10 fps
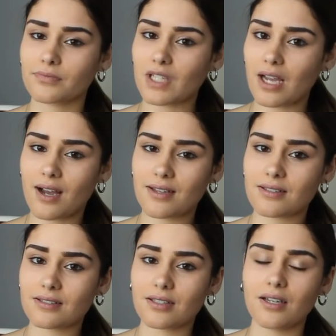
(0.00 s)

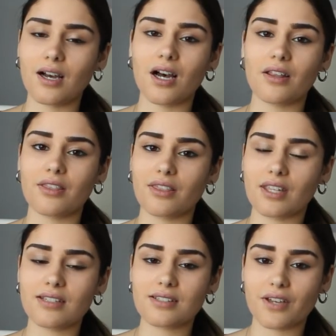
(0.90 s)
Guys,
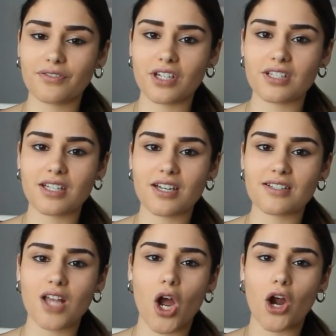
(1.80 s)
these gift
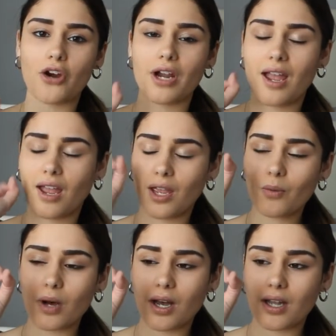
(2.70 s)
ideas are
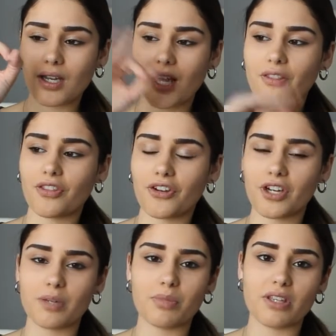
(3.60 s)
A1, and they're
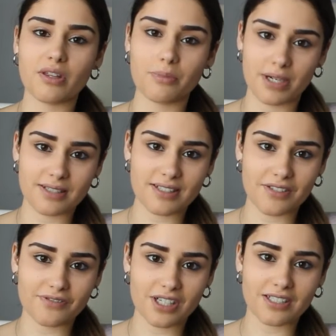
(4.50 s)
gonna be the best
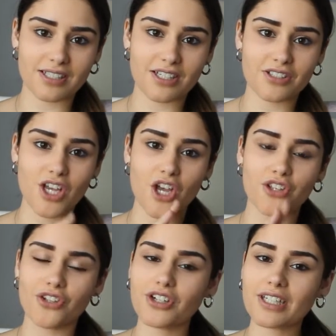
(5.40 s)
gift ideas
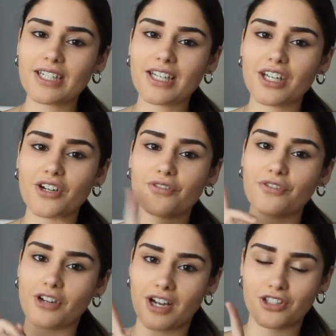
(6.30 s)
you're gonna hear
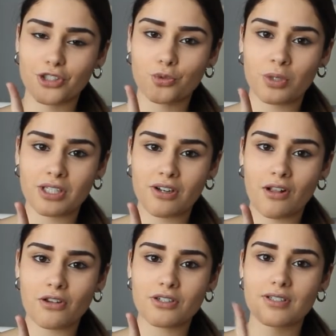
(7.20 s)
for under
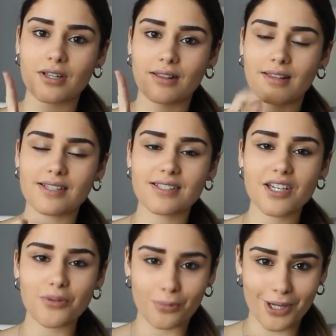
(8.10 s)
$20. Let's
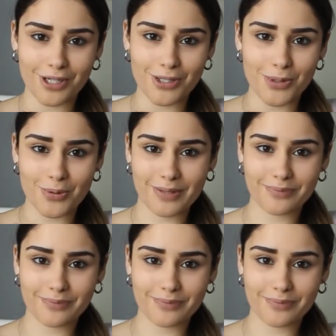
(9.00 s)
get right into it.